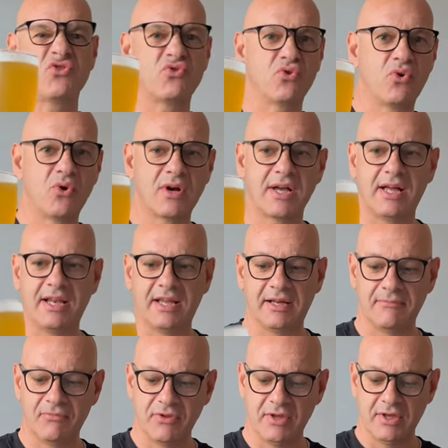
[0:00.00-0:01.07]
straw color.
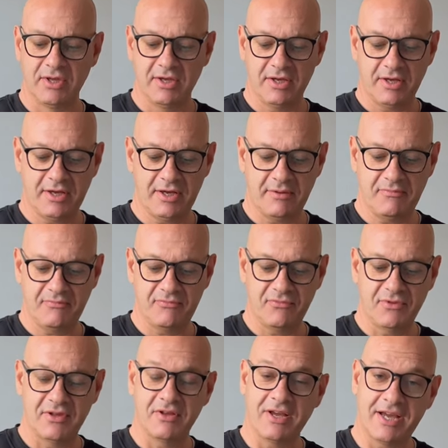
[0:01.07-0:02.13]
Um,
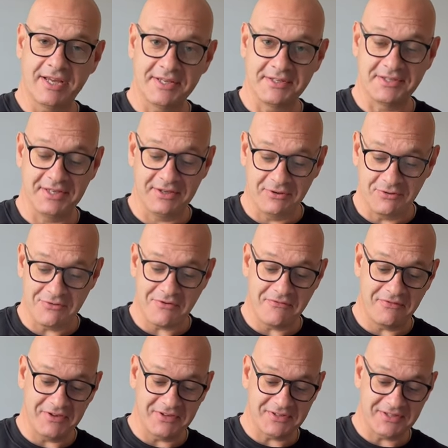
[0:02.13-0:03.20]
hazy,
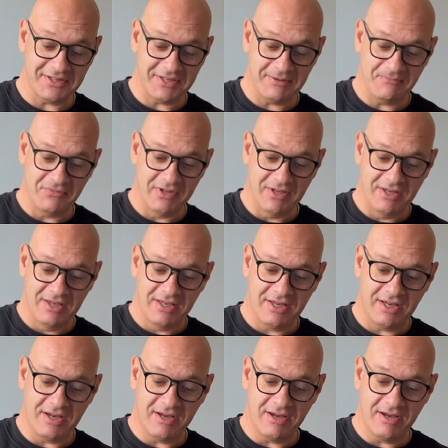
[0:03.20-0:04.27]
obviously.
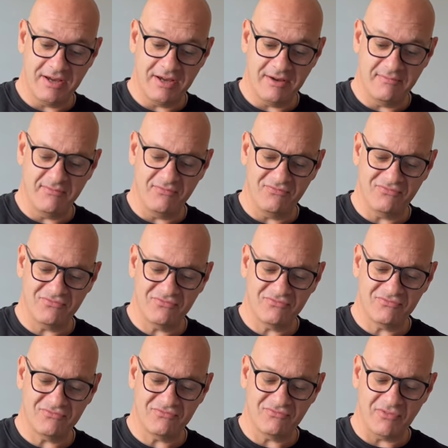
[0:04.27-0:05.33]
Um,
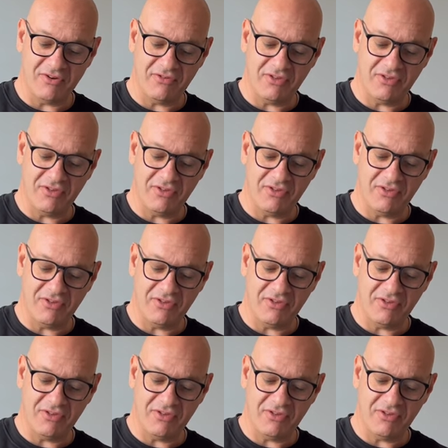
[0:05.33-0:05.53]
I